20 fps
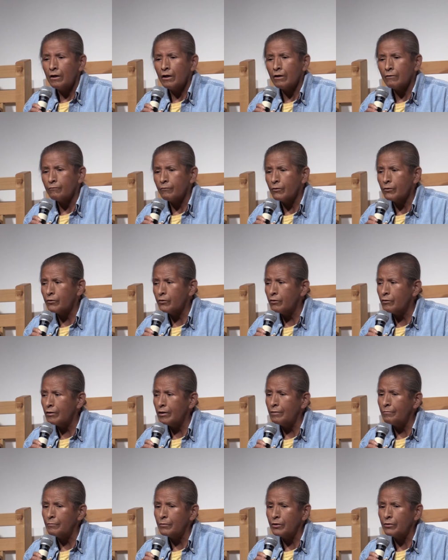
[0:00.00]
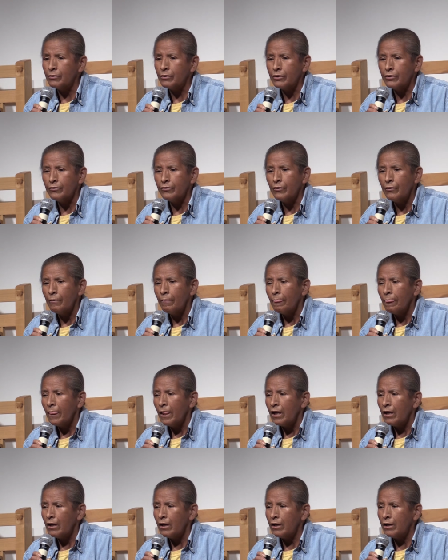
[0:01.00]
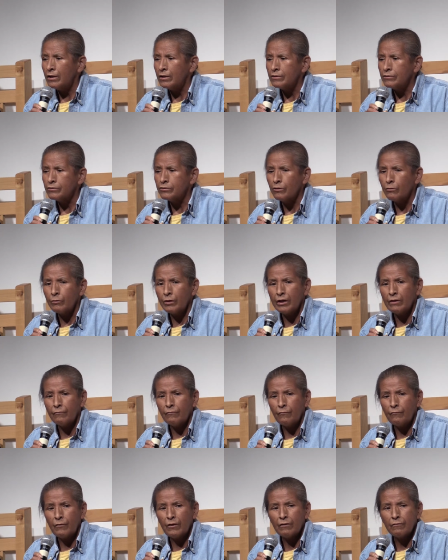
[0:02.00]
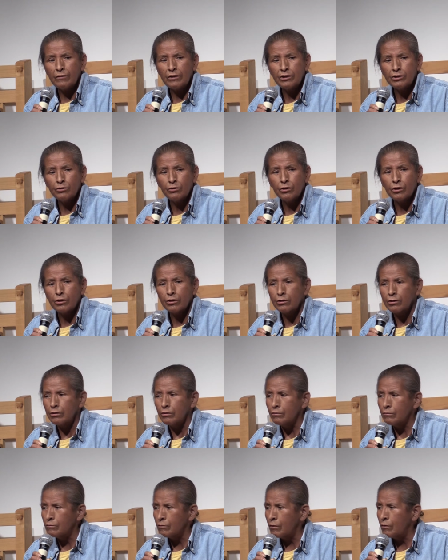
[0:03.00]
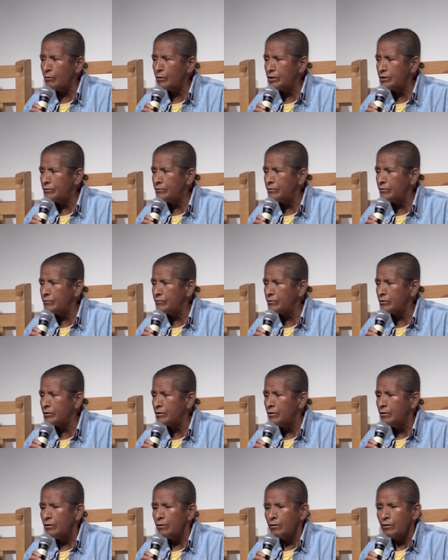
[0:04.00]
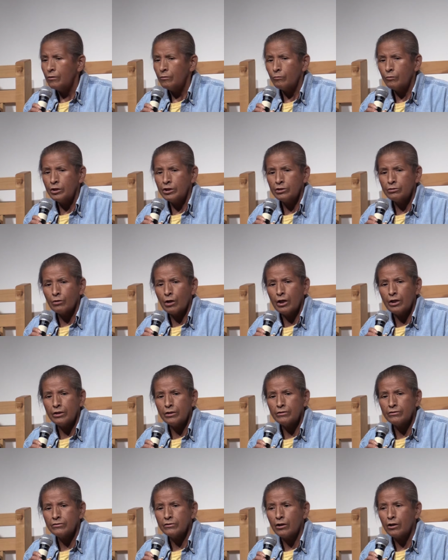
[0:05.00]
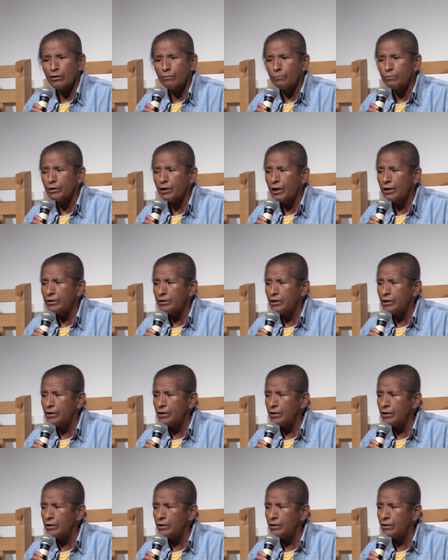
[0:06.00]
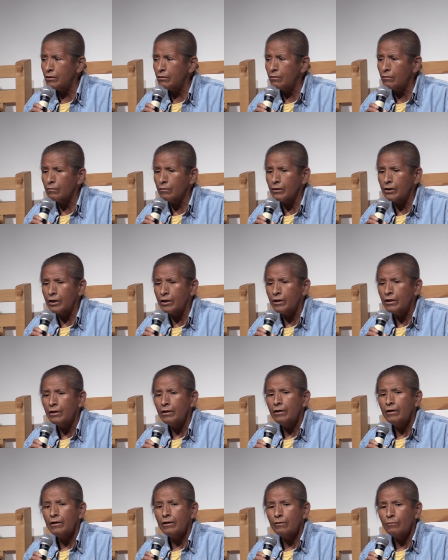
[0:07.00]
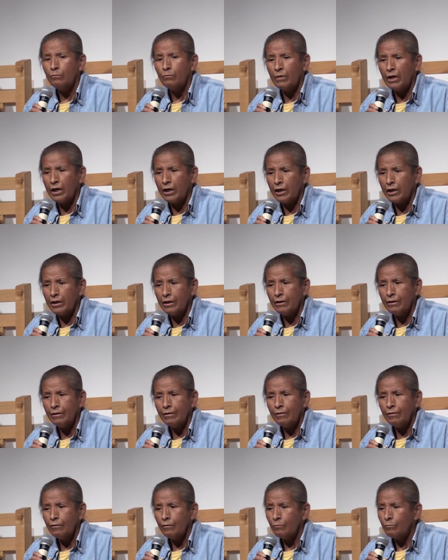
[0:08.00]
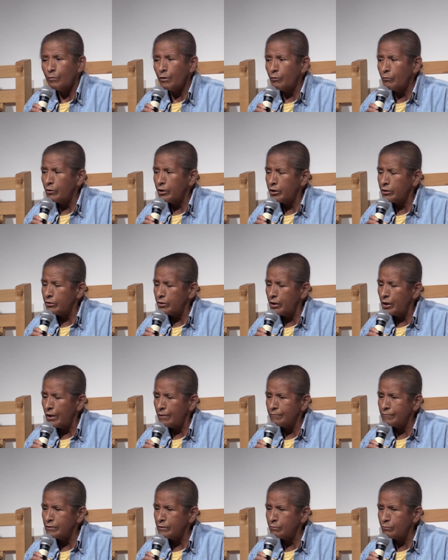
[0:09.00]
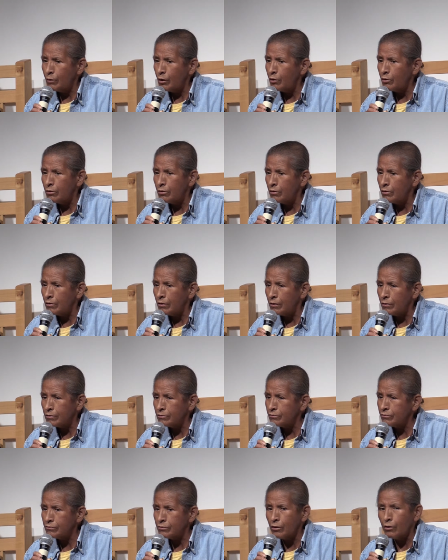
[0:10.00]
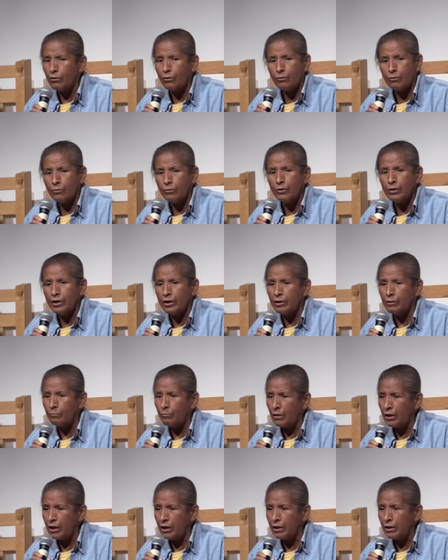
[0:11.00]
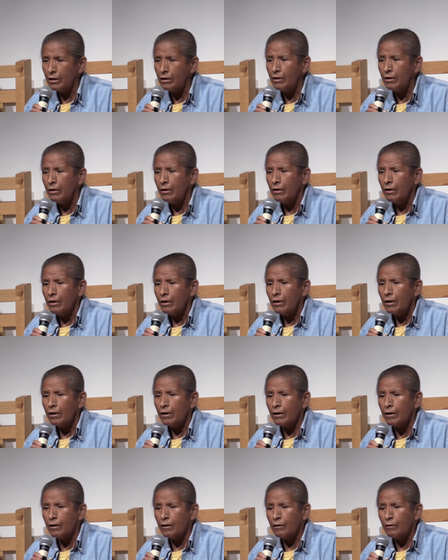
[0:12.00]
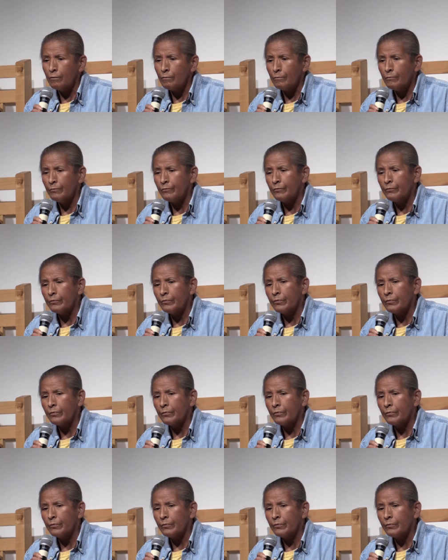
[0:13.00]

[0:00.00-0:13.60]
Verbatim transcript: are further up north, and so we have a very short growing season. We try to start planting in early May, but we could have smoke, uh, snow in May. Um,